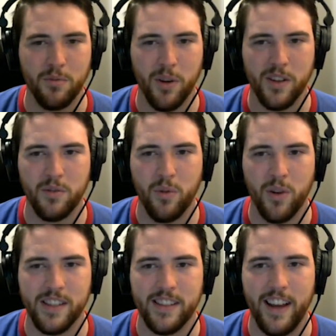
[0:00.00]
work
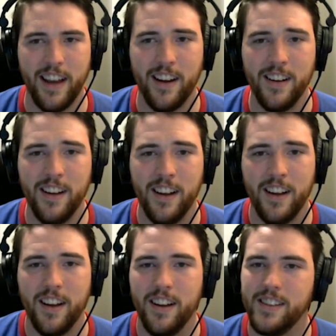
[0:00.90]
towards there.
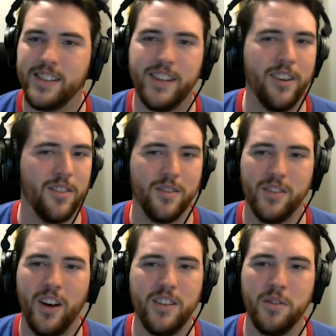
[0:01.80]
Still,
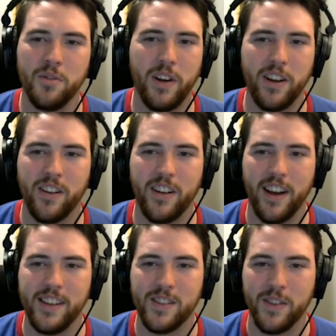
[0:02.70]
not doing great on the
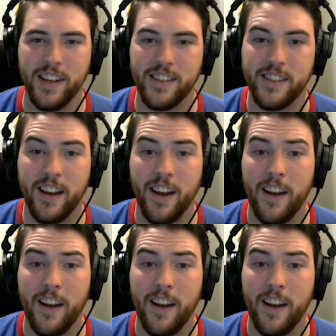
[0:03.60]
dice streaks.